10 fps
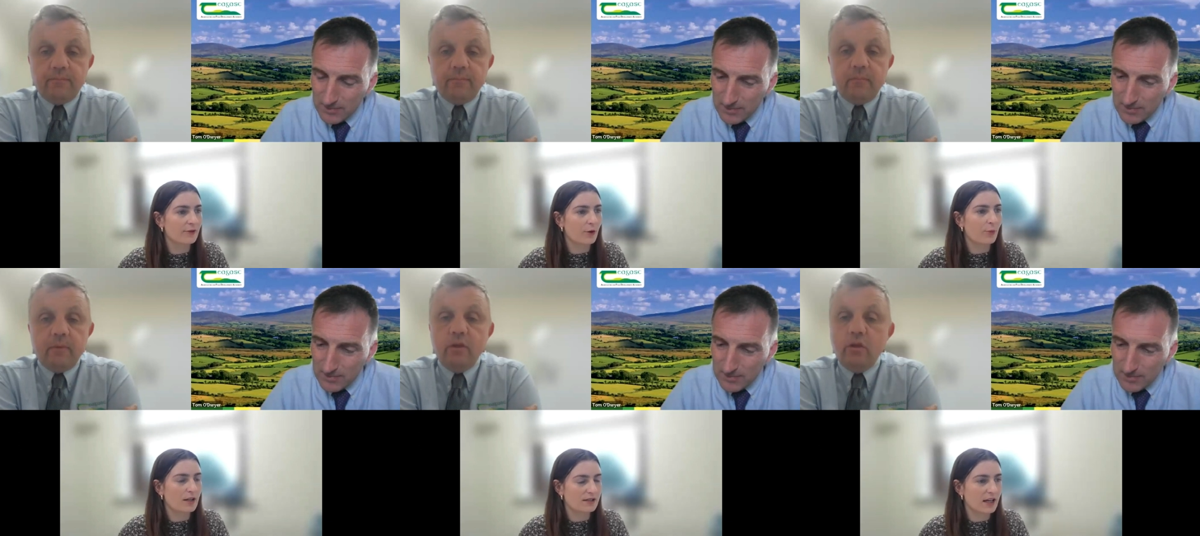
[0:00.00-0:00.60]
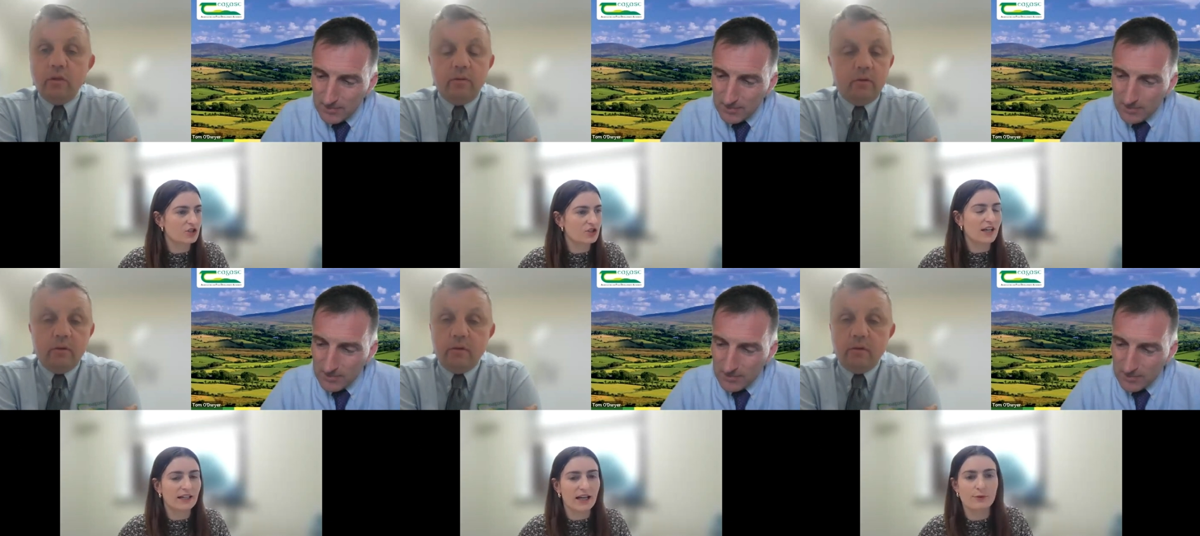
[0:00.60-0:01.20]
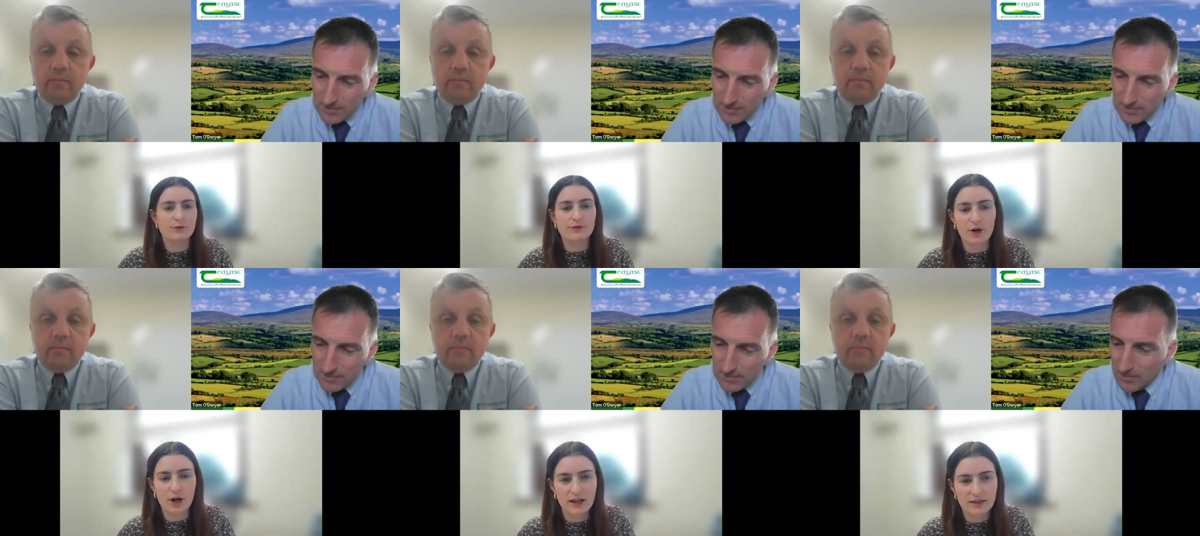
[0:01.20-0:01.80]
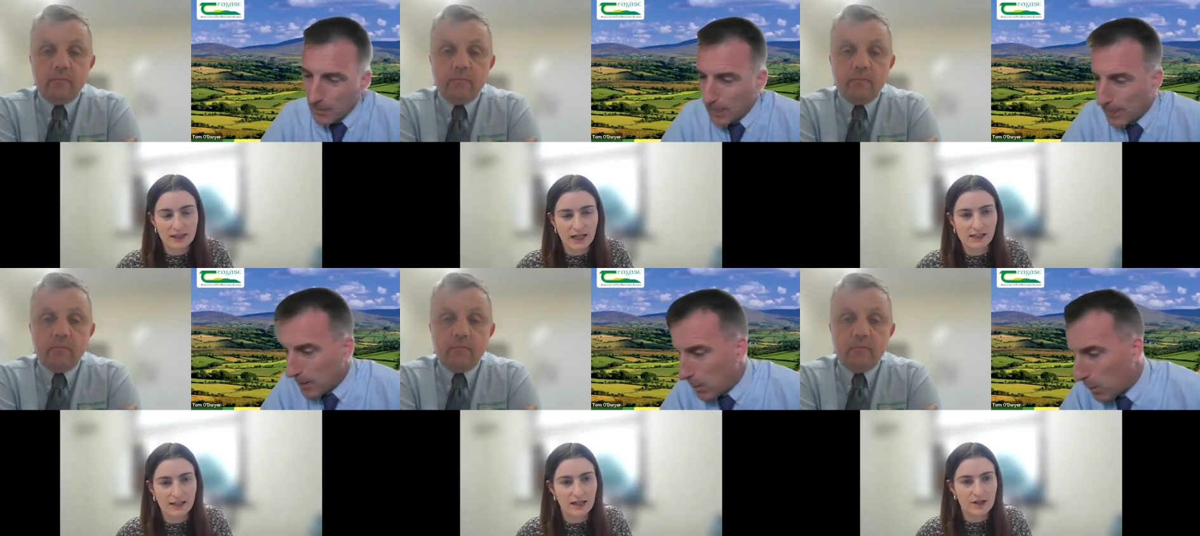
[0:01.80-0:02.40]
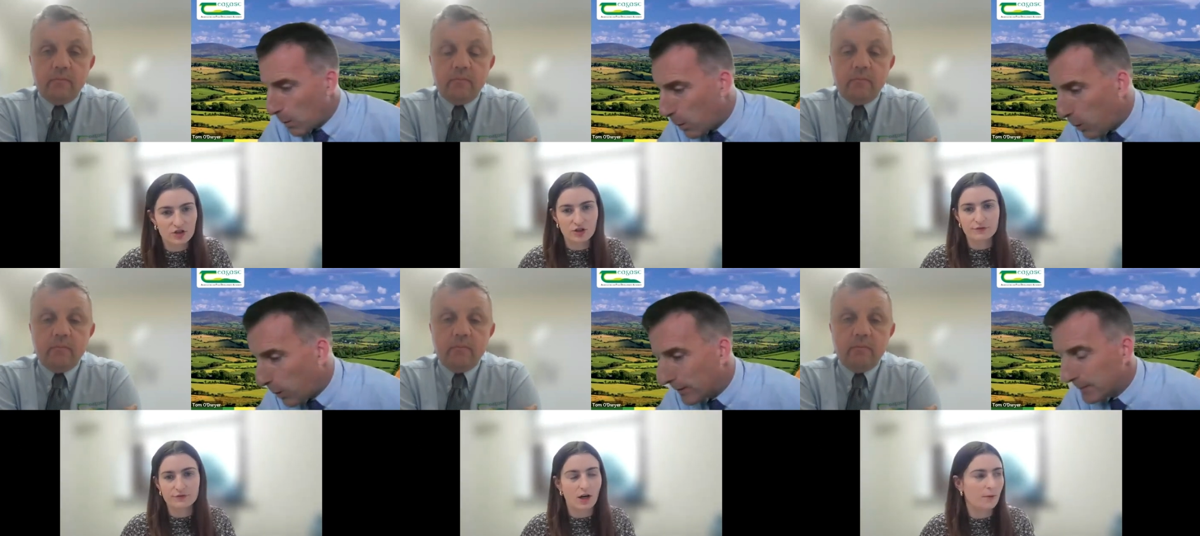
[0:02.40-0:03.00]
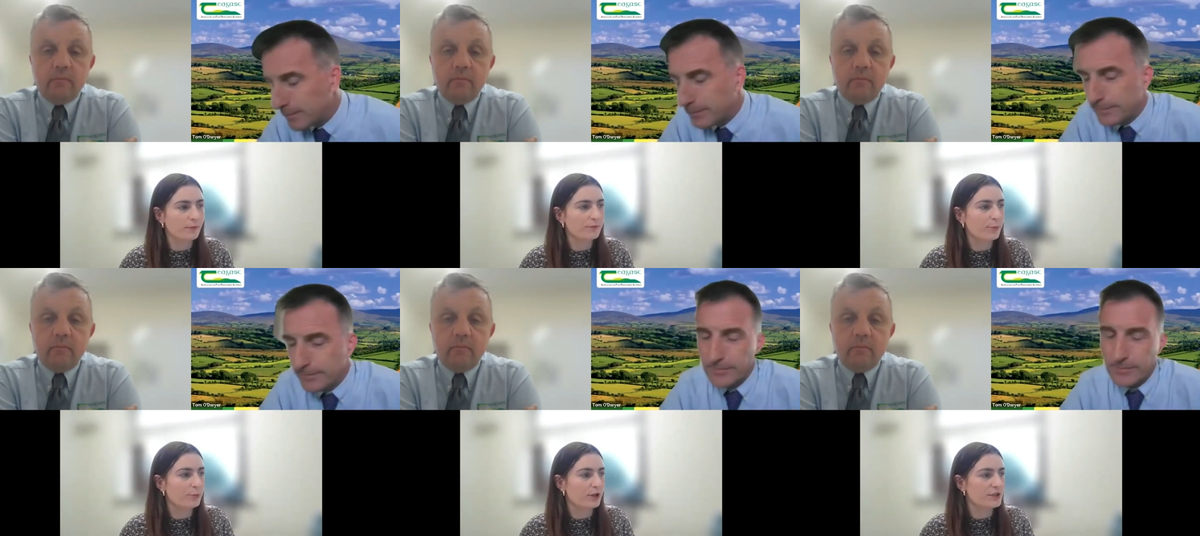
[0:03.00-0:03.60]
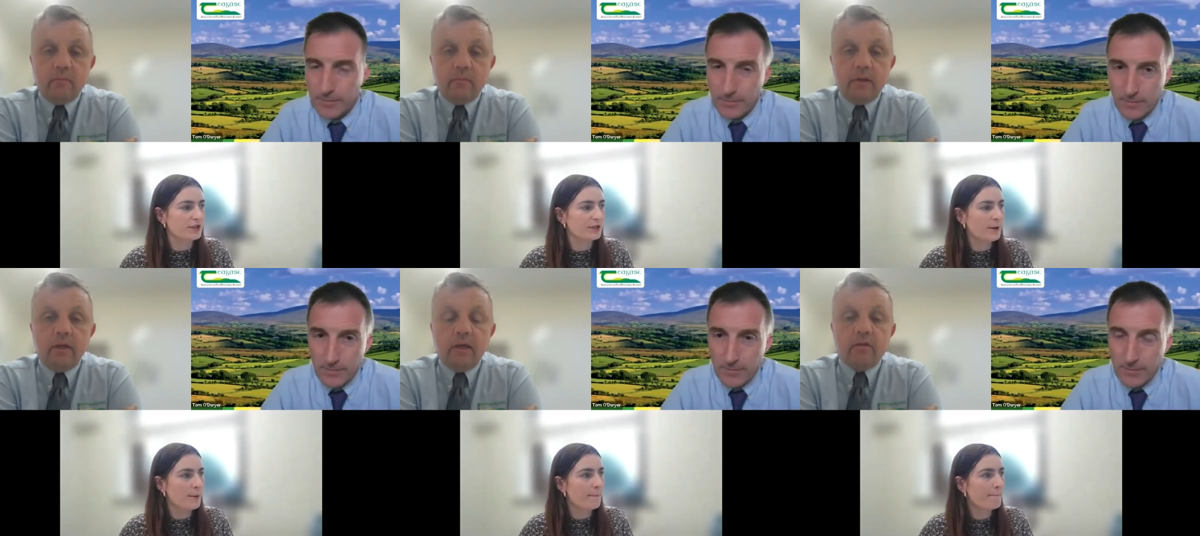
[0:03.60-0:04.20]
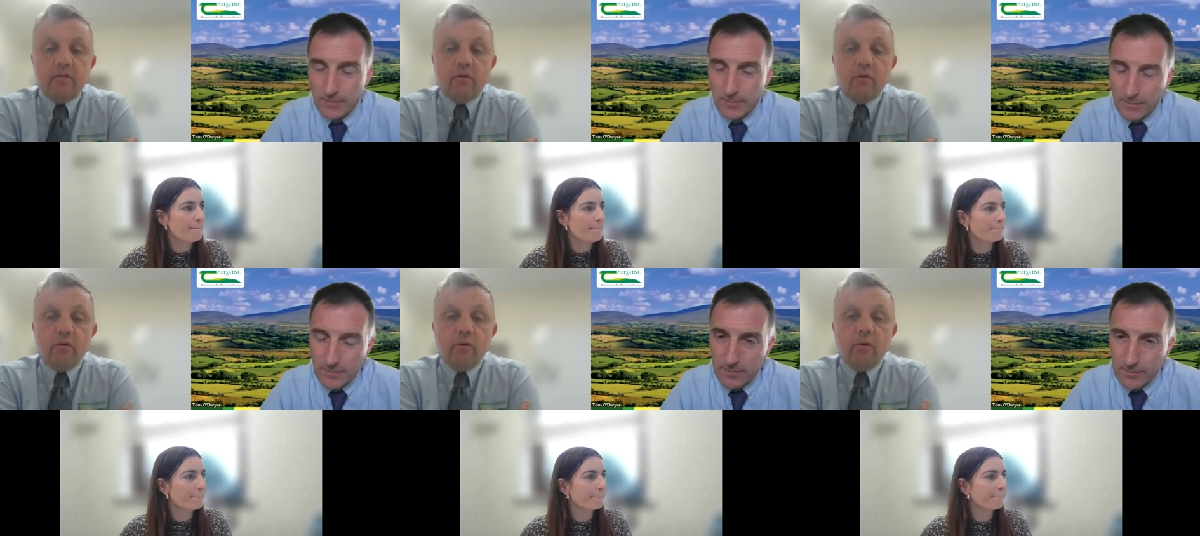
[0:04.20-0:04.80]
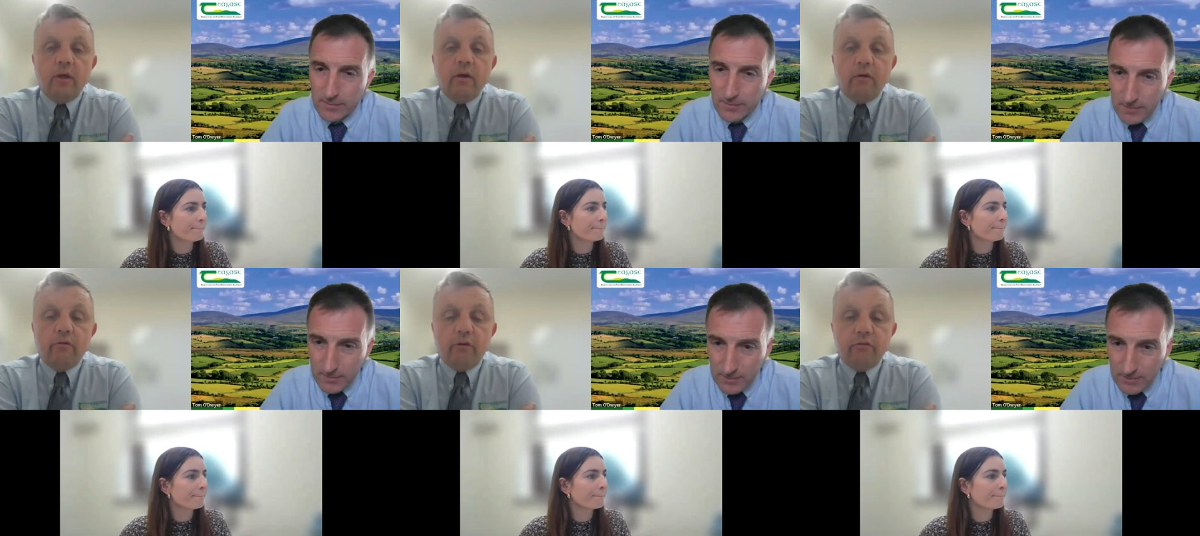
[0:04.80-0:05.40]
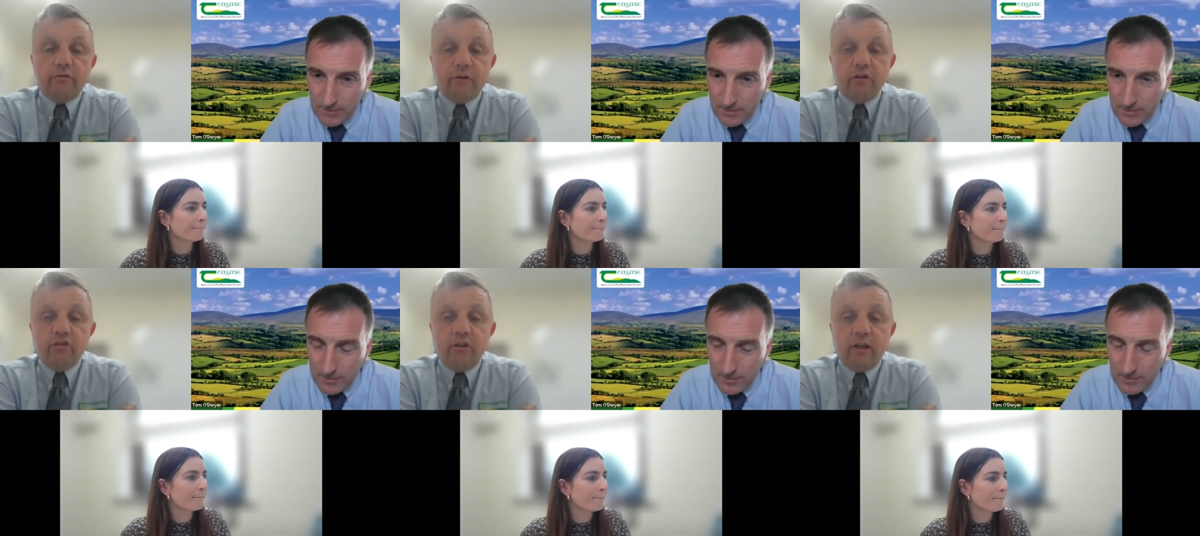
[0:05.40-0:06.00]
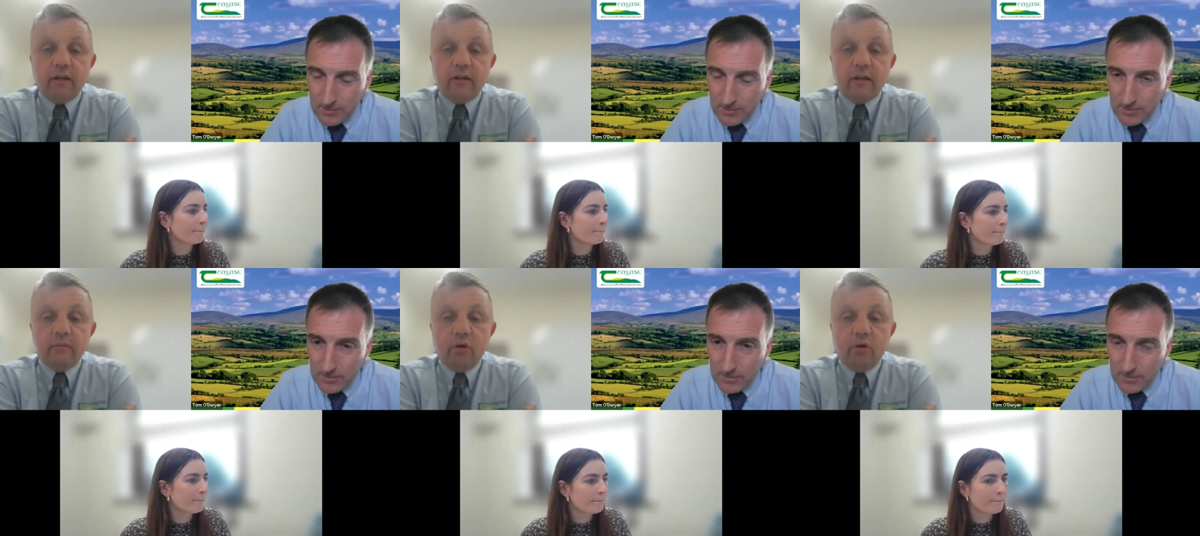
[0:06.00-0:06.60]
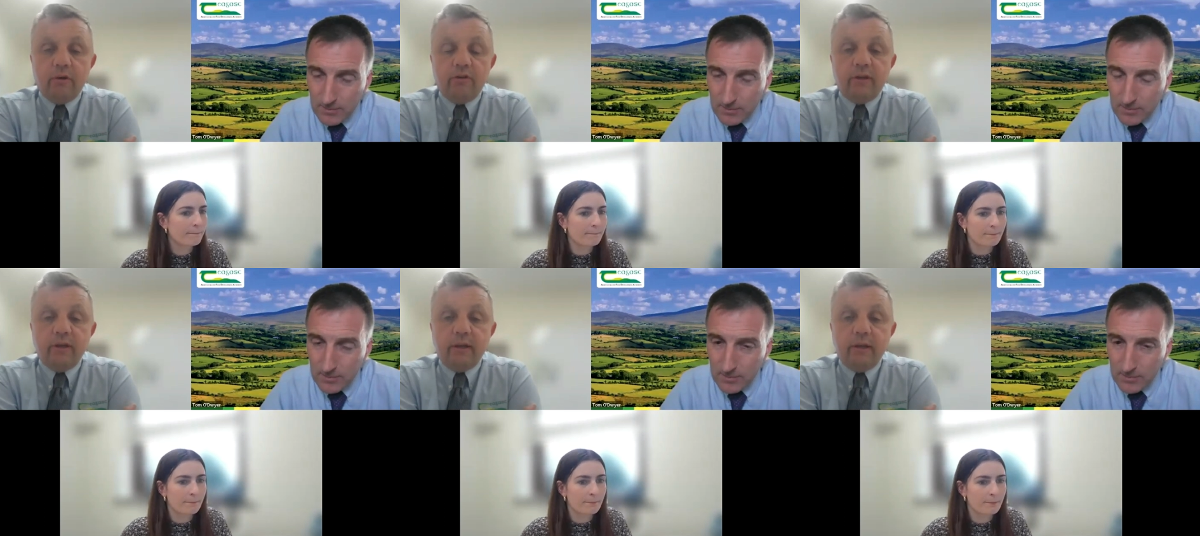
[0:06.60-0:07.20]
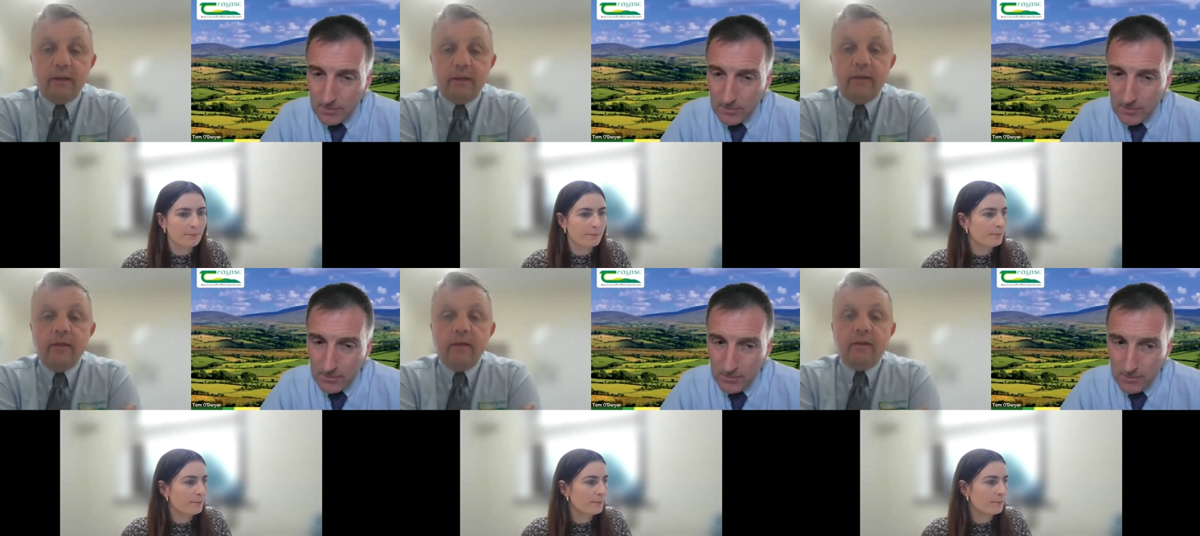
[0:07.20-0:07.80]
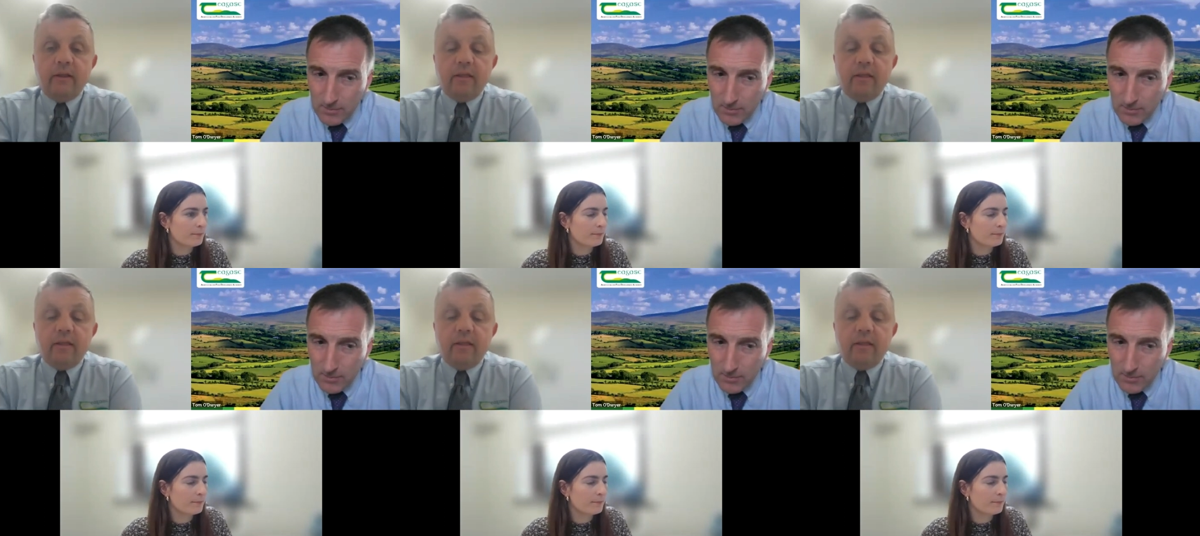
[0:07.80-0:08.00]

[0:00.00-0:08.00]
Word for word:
Speaker 1: or what's actually accounted for in the calculation of the carbon footprint?
Speaker 2: Yeah, so un- unfortunately at, at the moment, the, the